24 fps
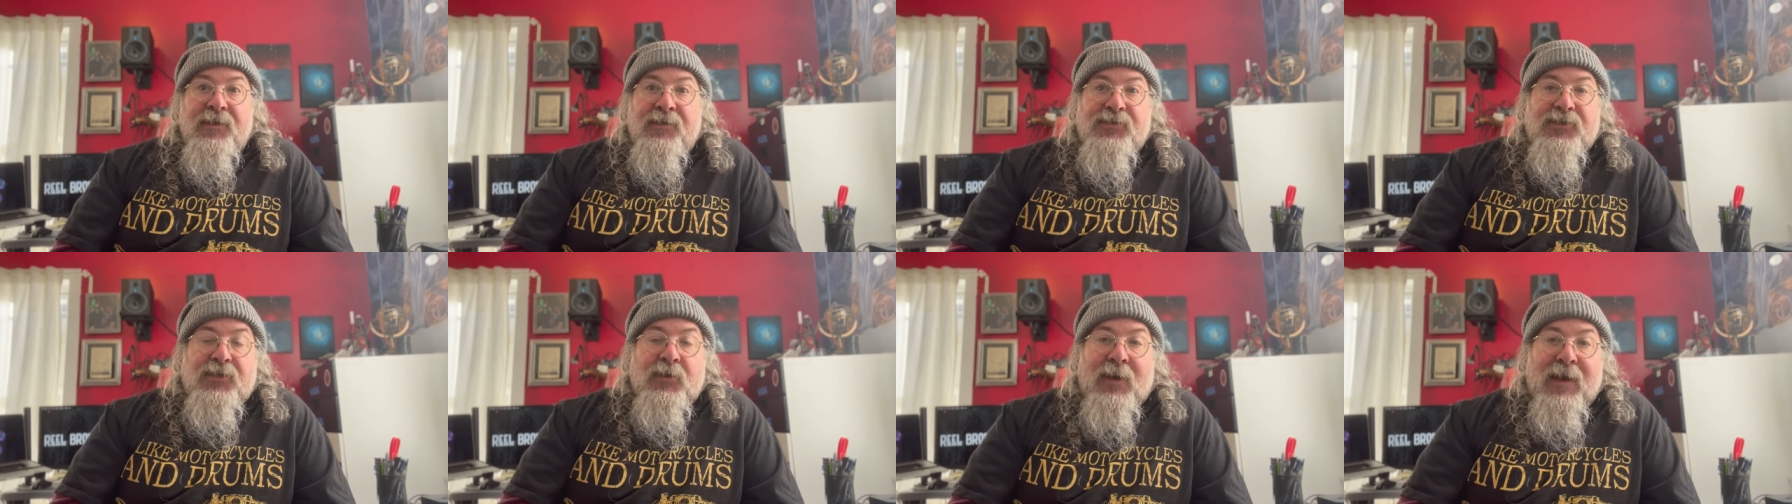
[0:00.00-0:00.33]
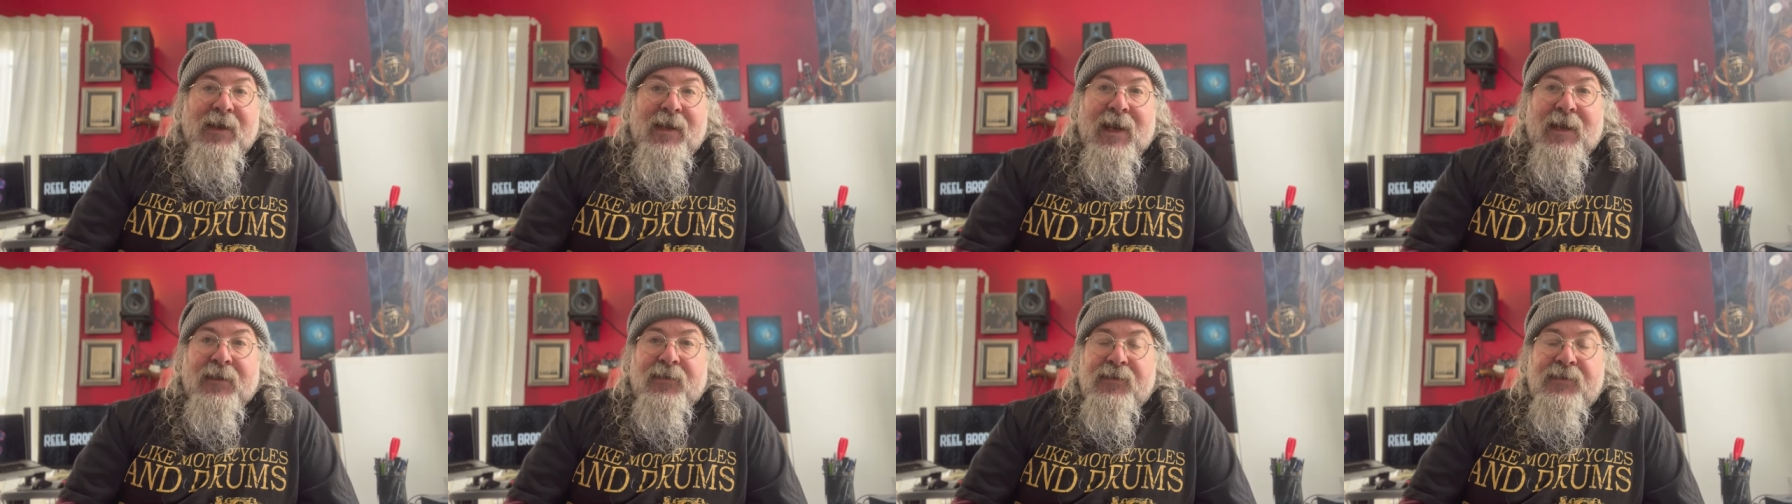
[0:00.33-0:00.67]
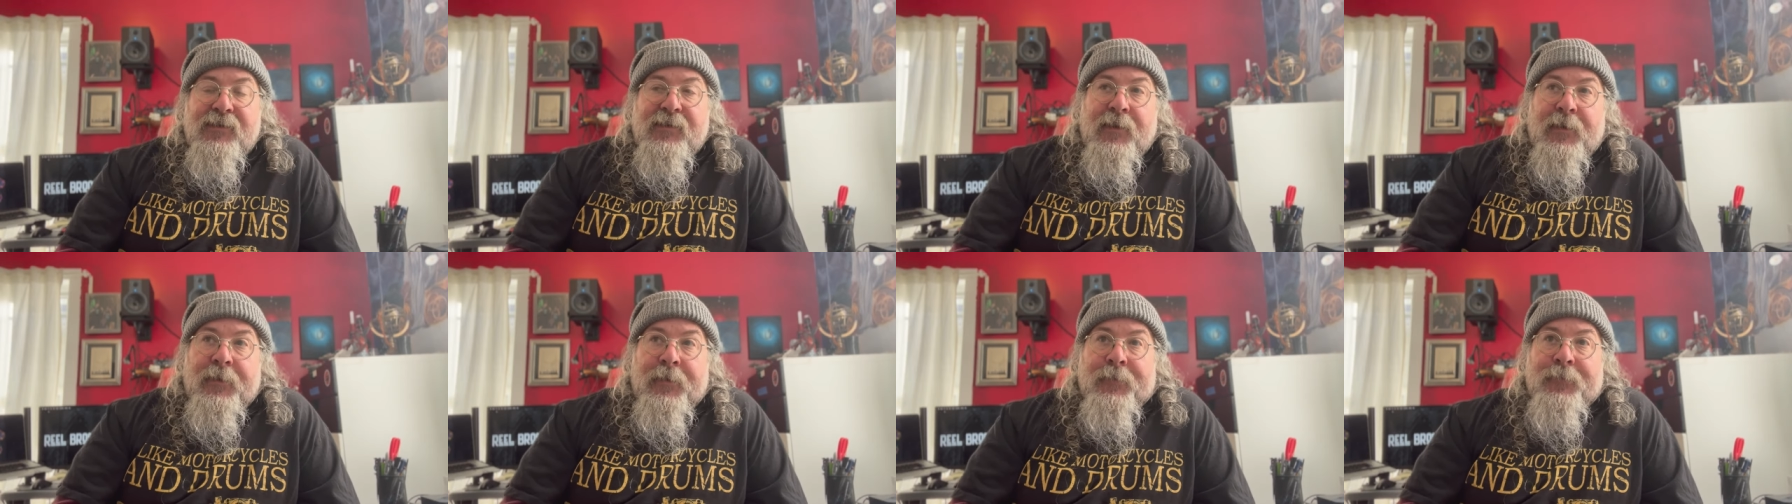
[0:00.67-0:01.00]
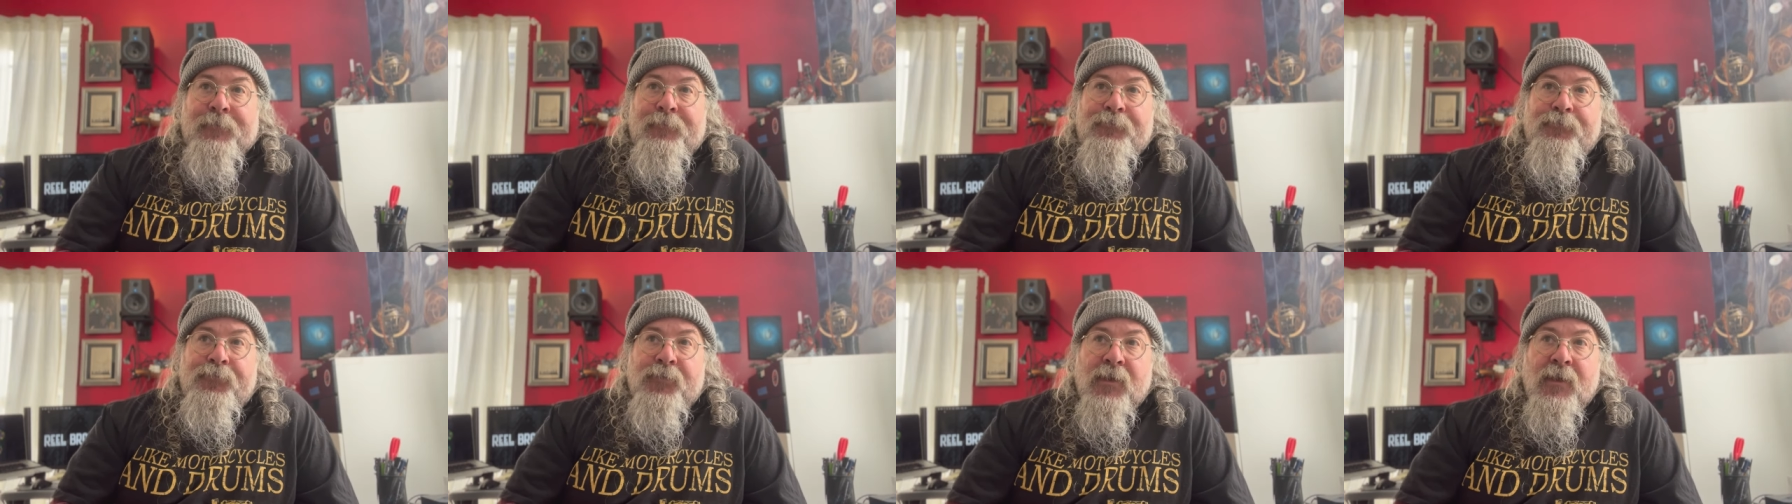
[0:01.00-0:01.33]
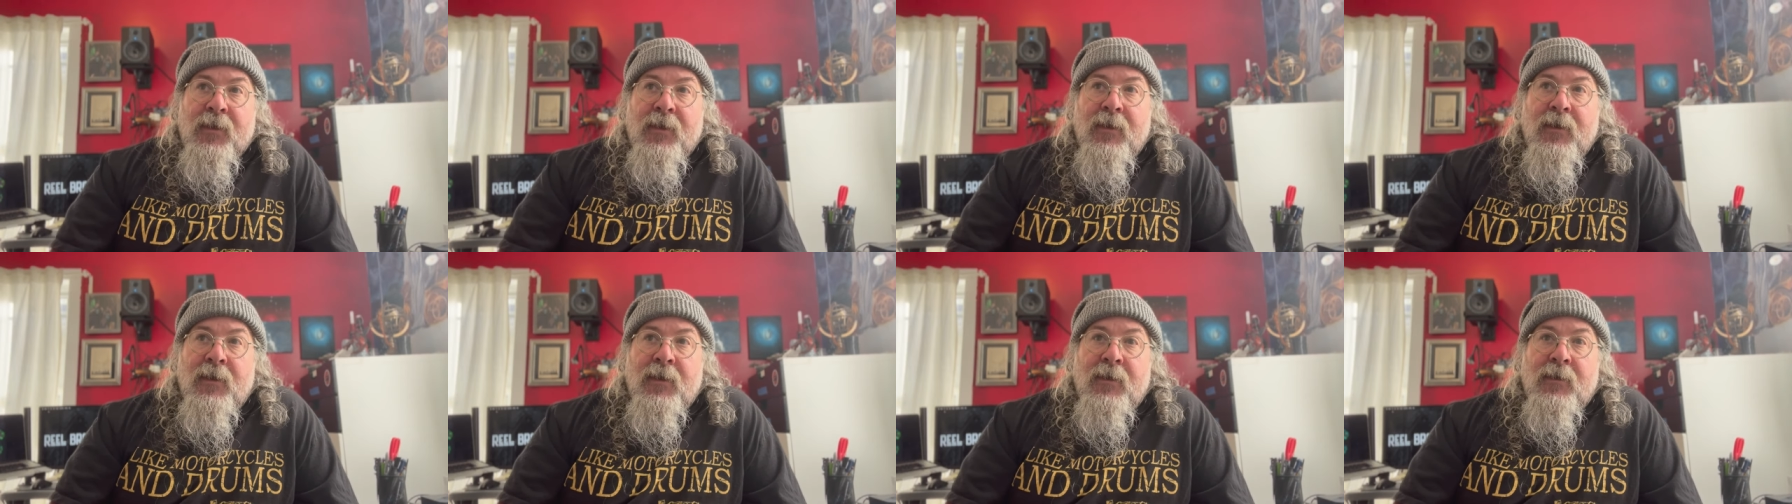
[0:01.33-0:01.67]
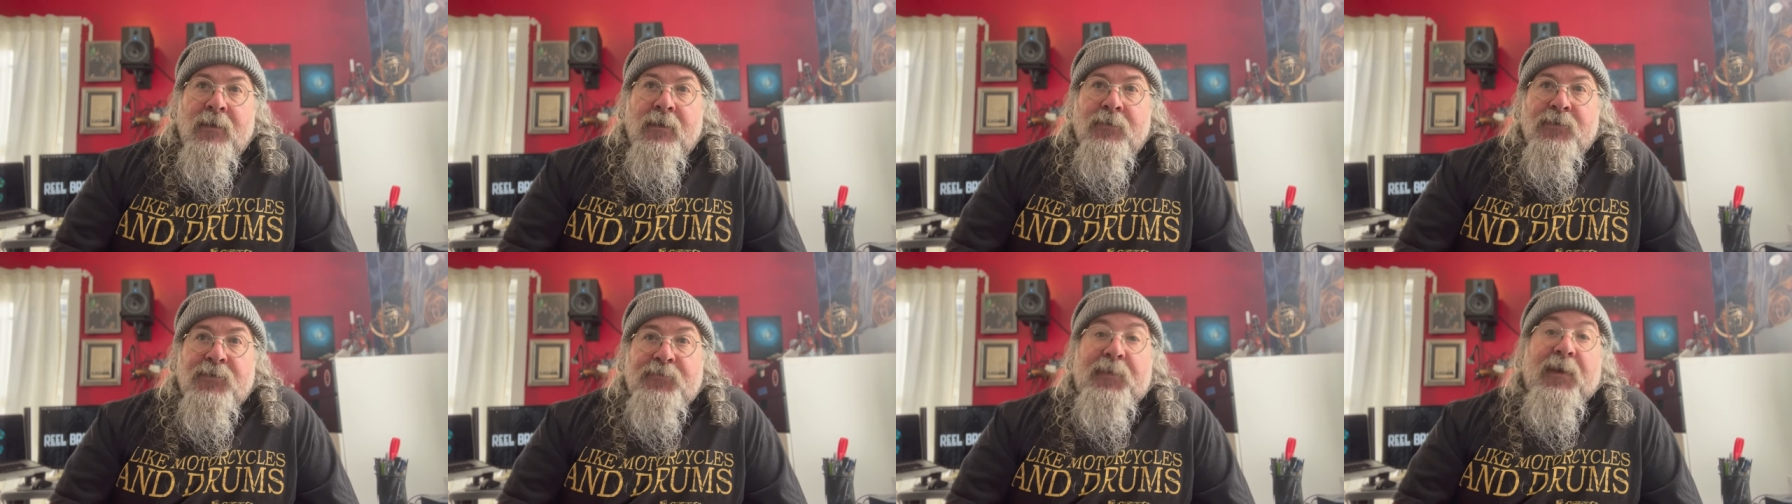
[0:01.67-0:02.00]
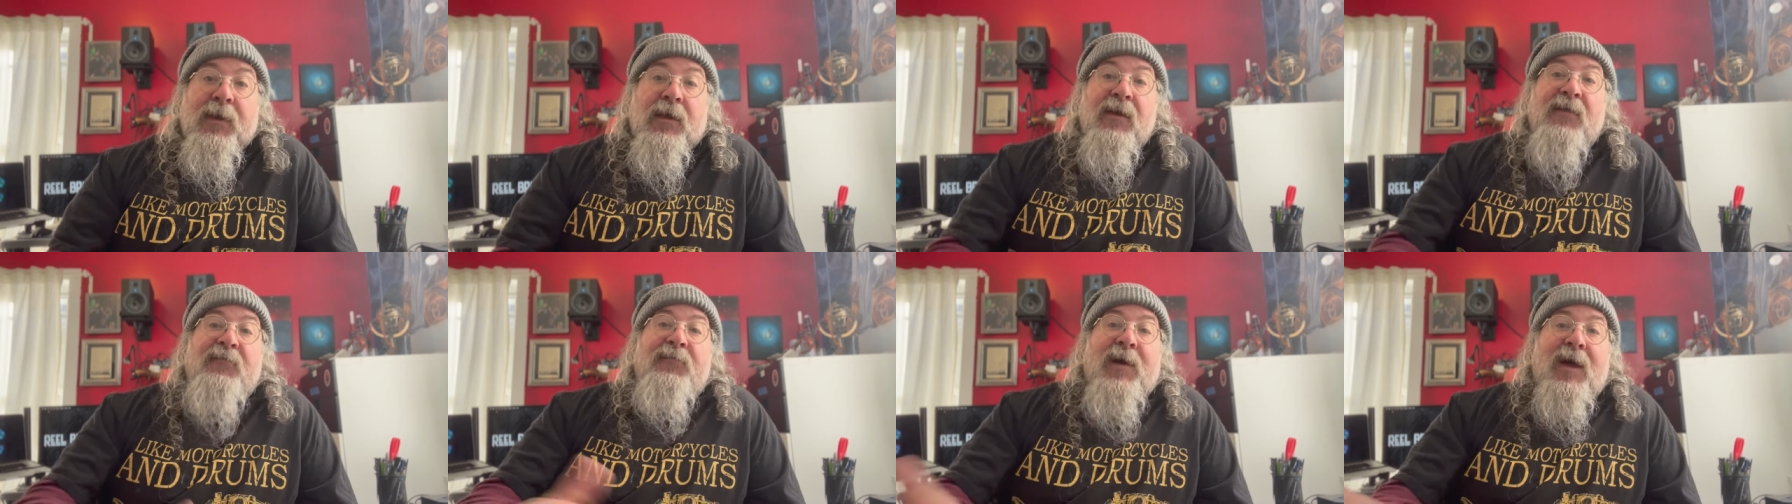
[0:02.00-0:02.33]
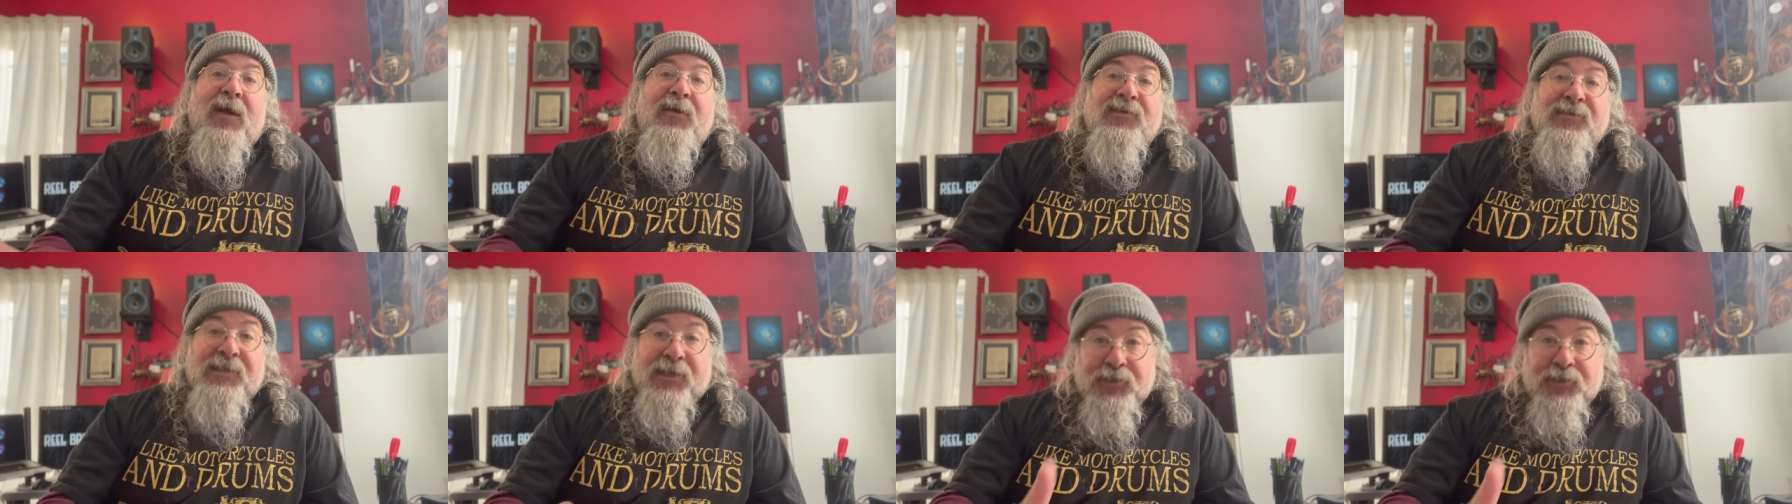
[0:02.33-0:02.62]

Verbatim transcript: So I got um, Speaking of batteries,